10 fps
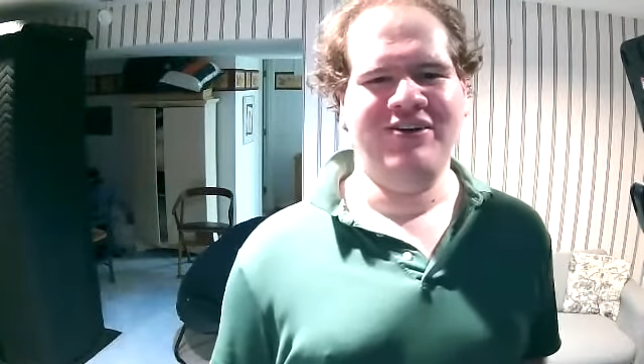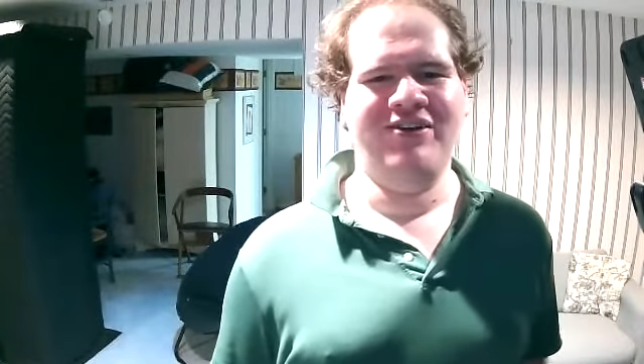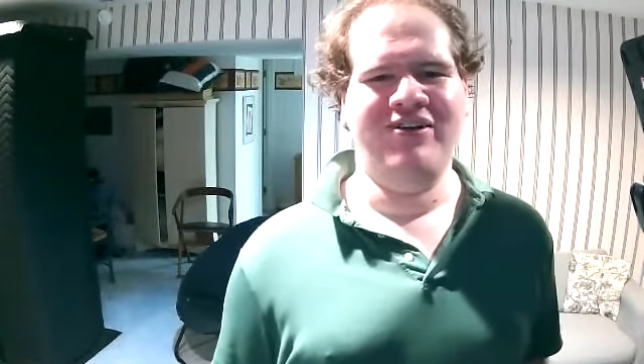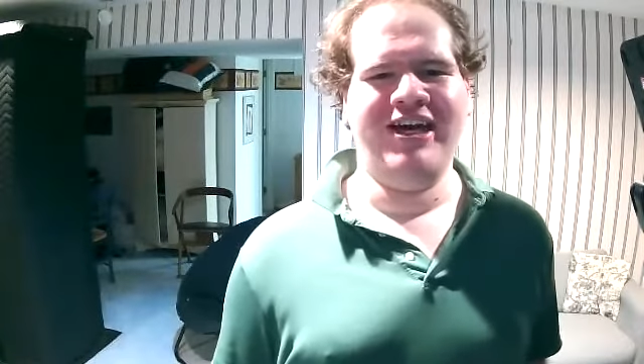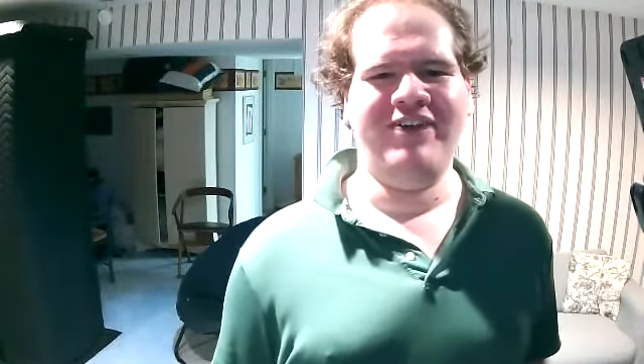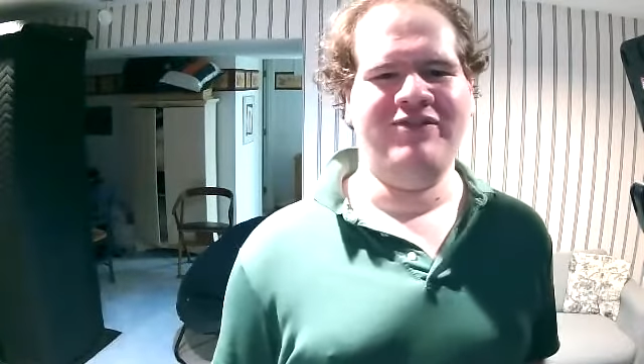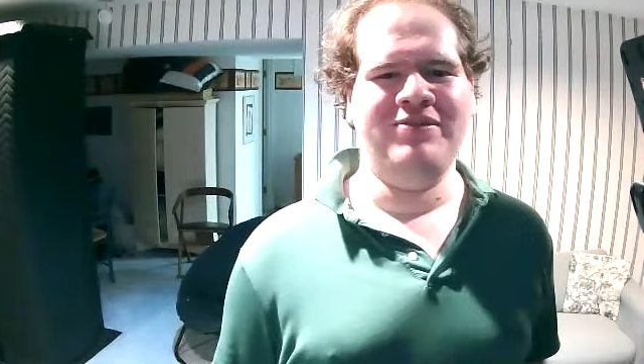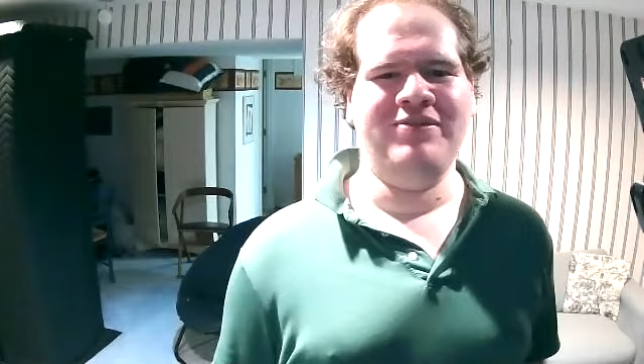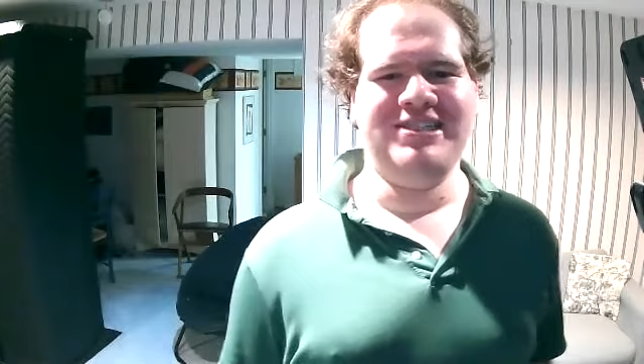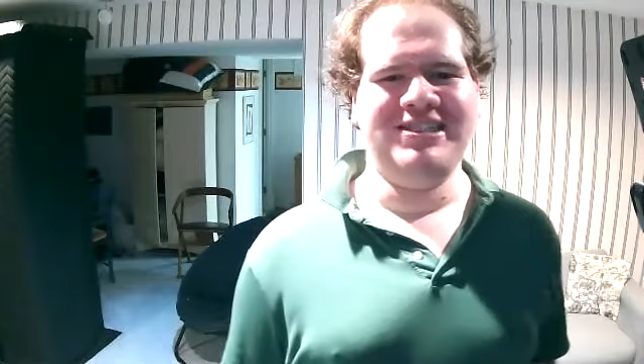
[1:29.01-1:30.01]
right
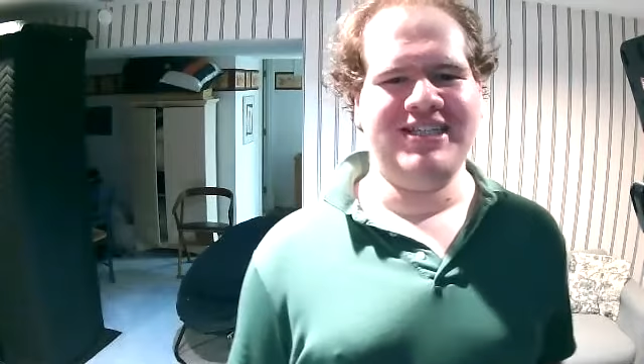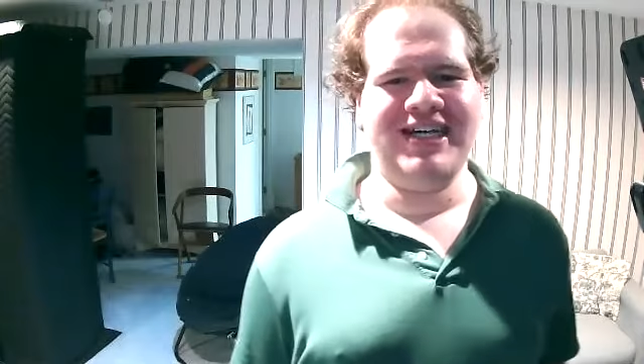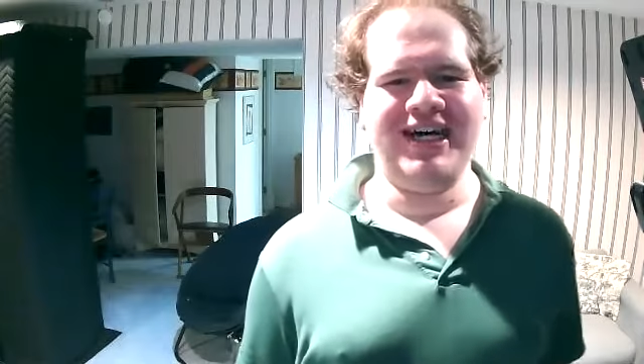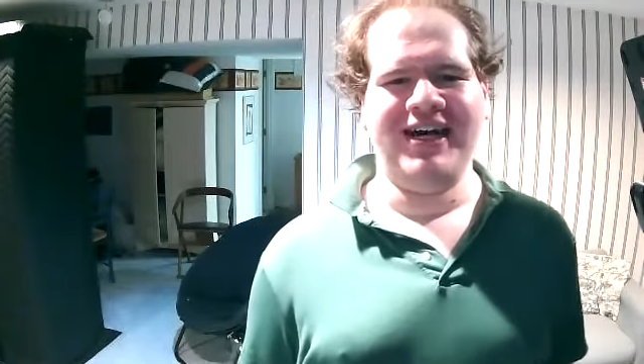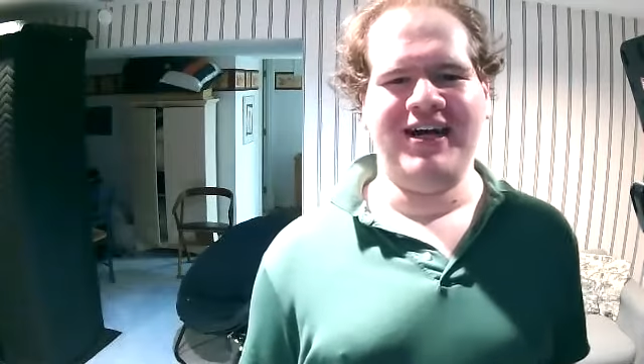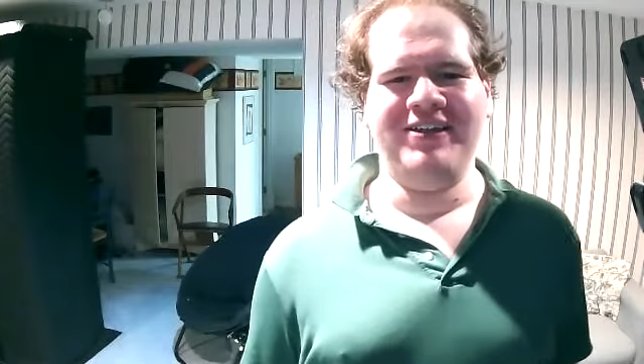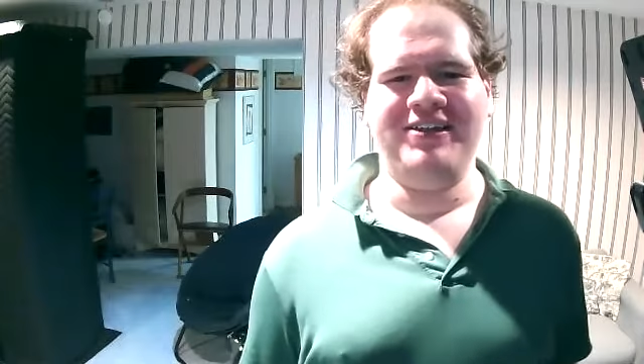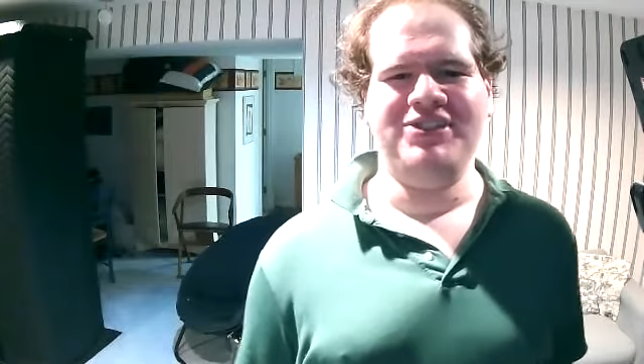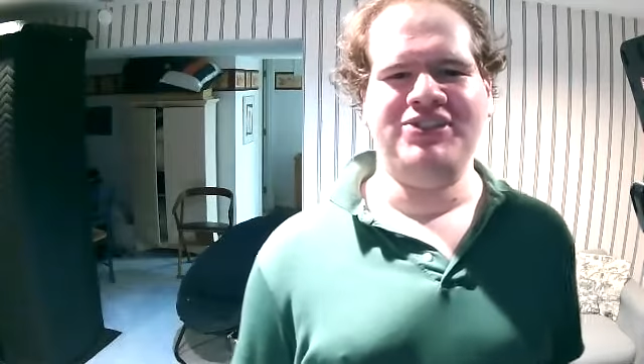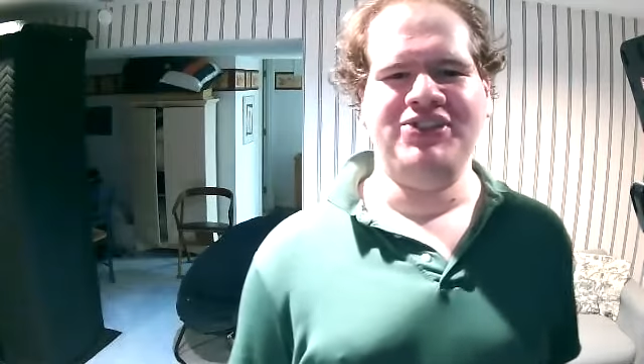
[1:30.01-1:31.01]
from the start,
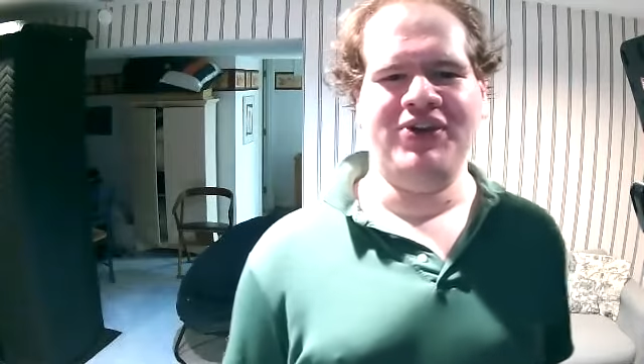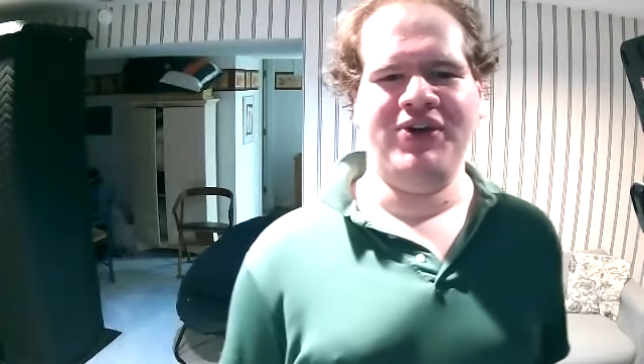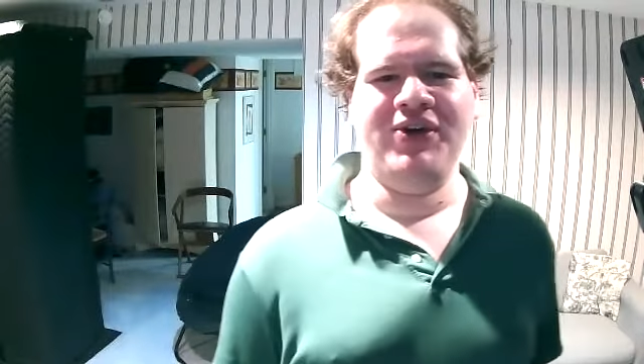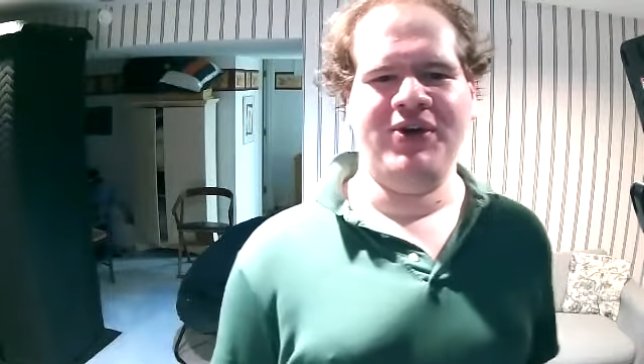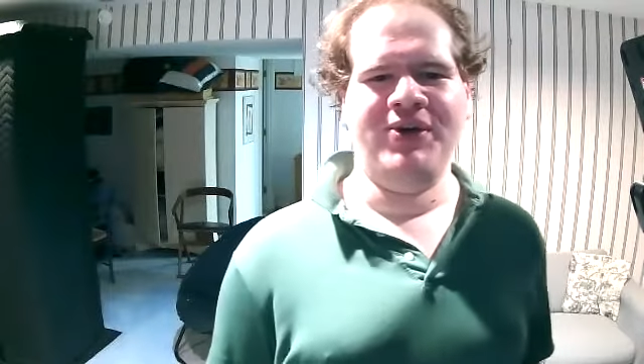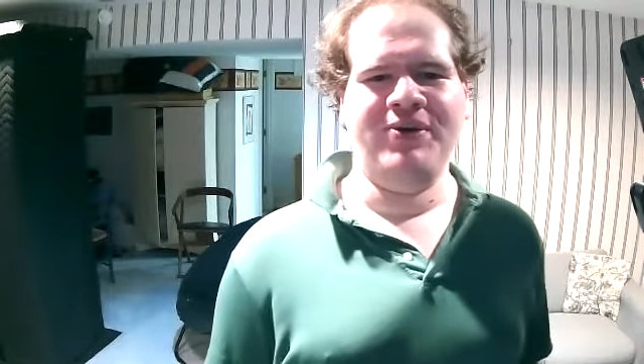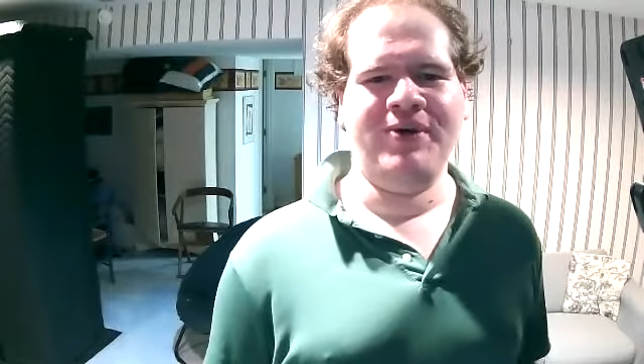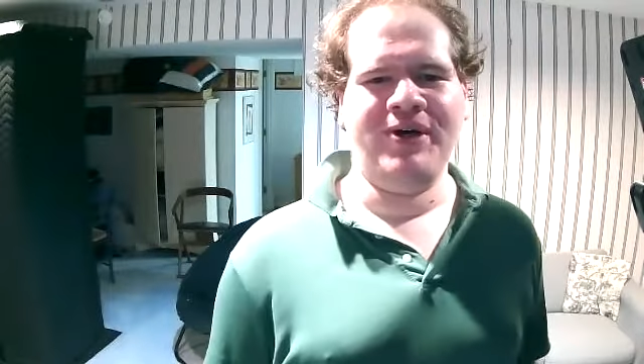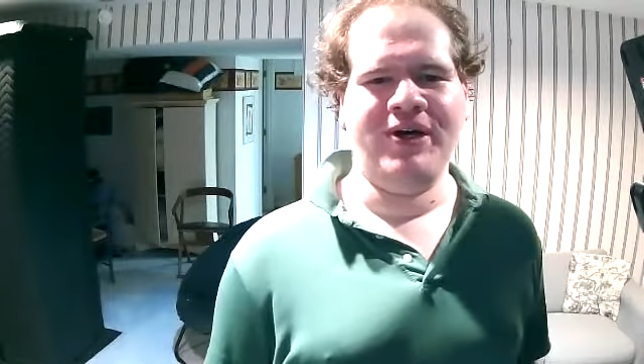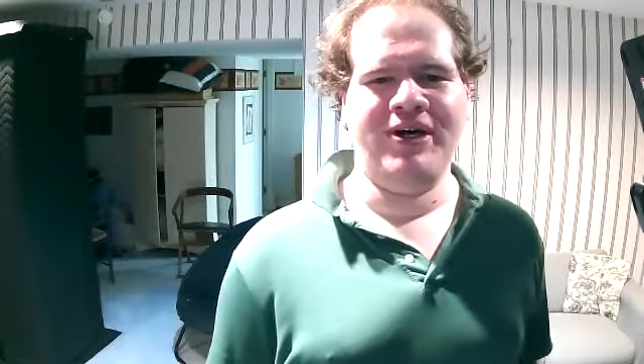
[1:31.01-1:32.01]
that you
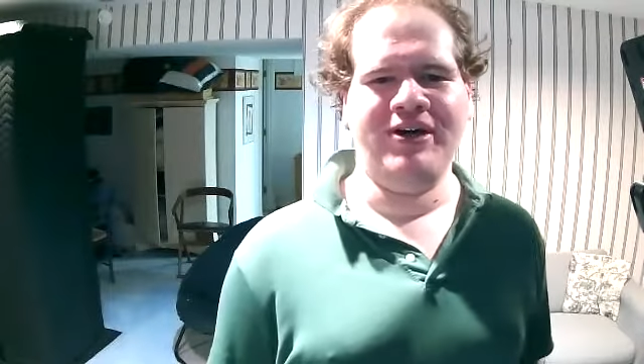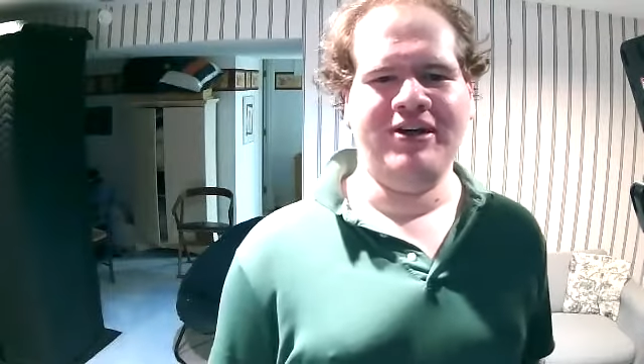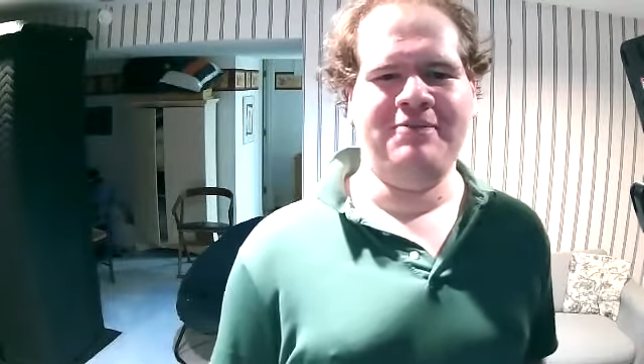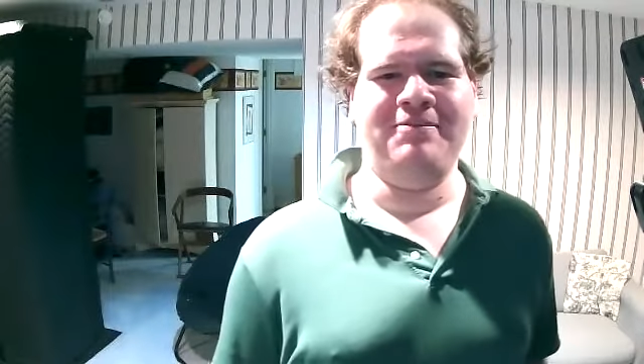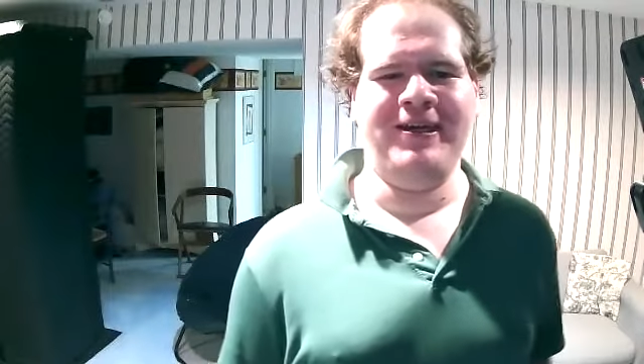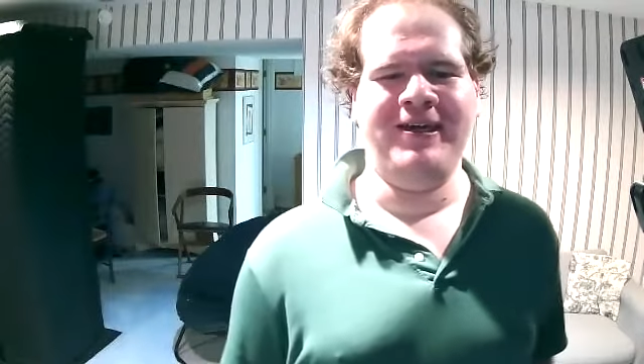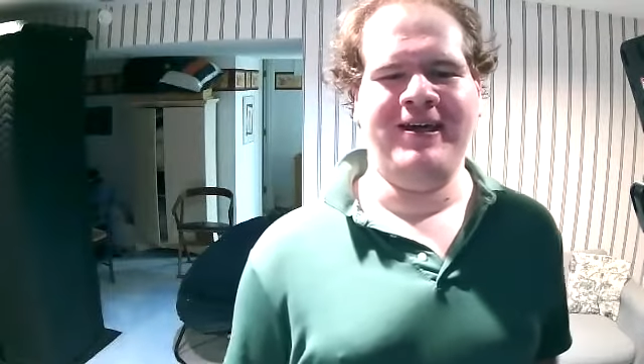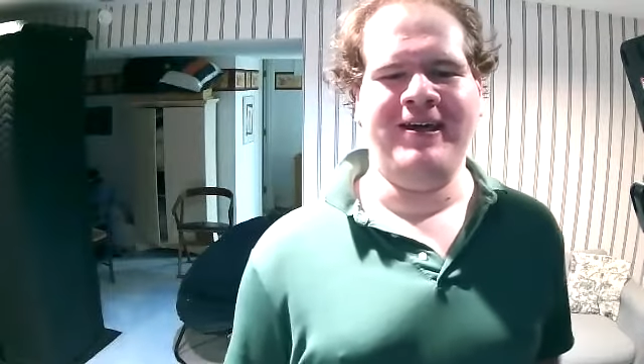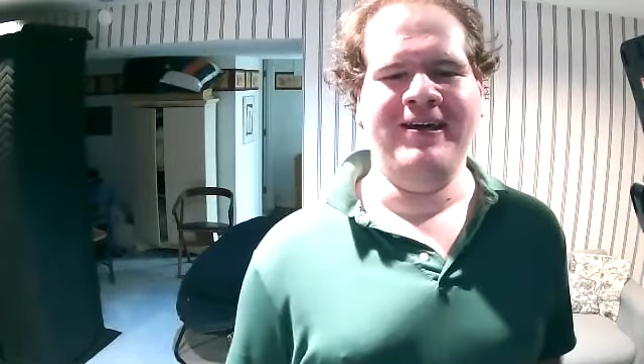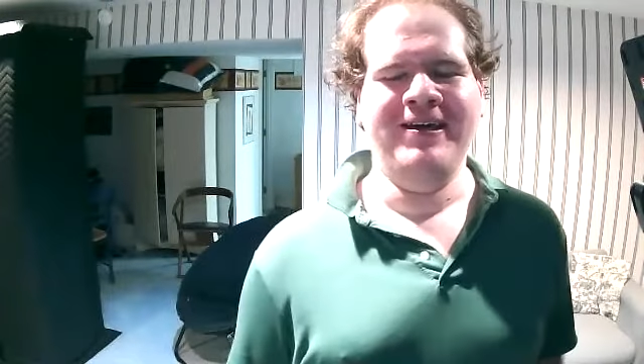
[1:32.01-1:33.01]
would
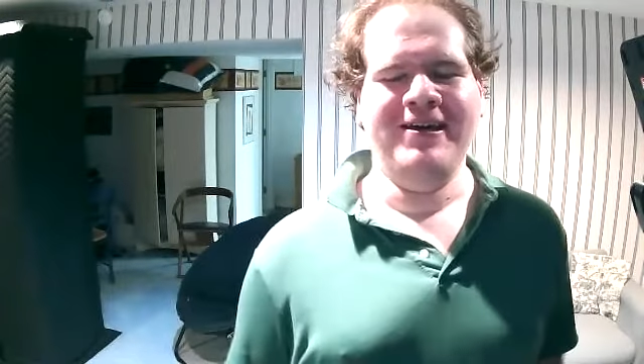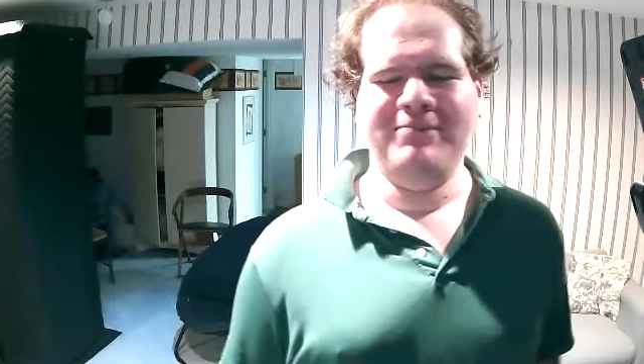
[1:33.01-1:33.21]
be